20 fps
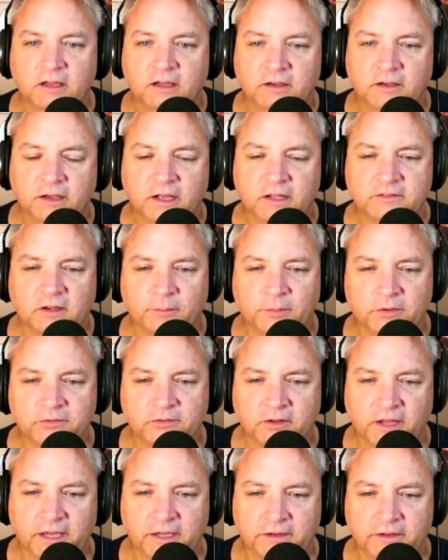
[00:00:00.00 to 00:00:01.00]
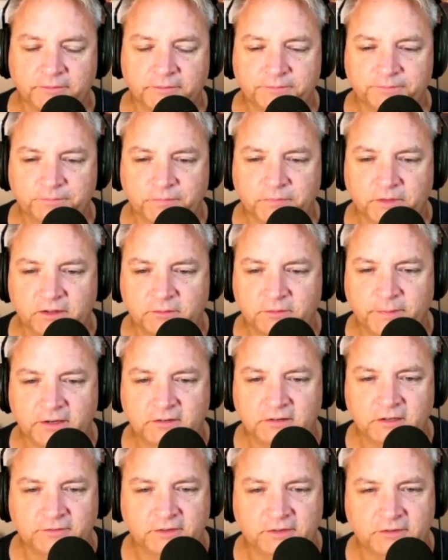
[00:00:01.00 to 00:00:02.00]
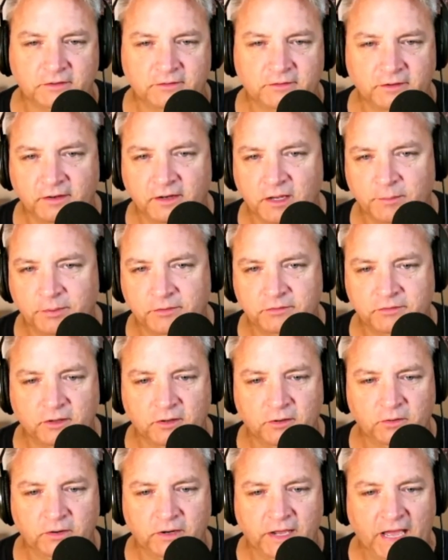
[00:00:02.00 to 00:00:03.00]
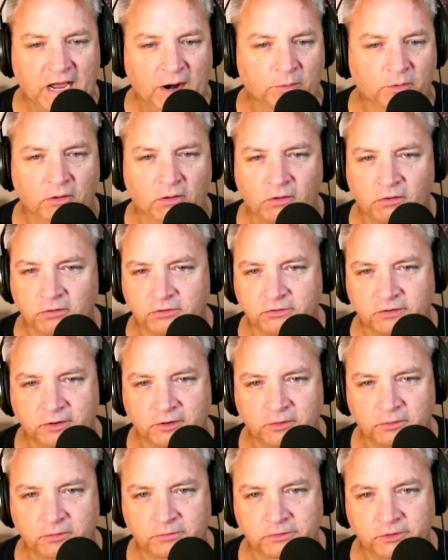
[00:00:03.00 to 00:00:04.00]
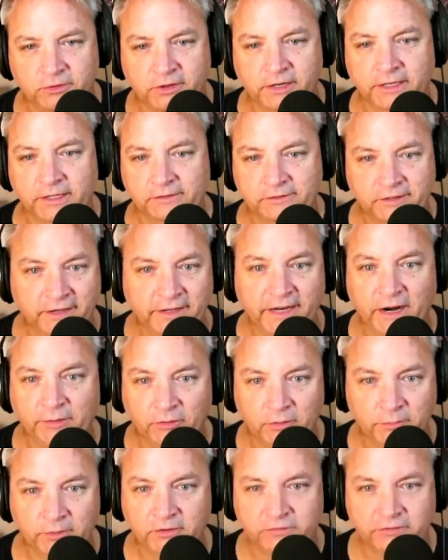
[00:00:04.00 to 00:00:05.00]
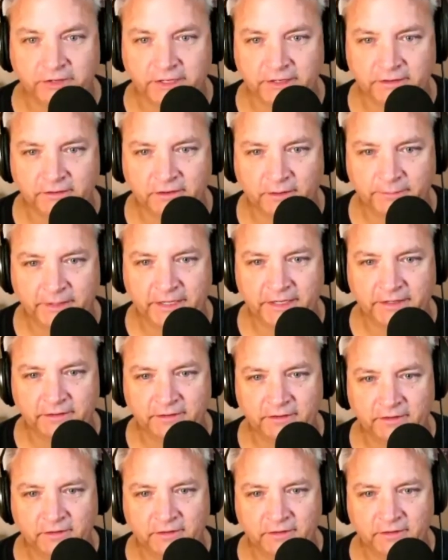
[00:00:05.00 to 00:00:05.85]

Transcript: it's almost like, especially if it's a 10-episode, hour-long show, you're getting a 10-hour movie. I mean,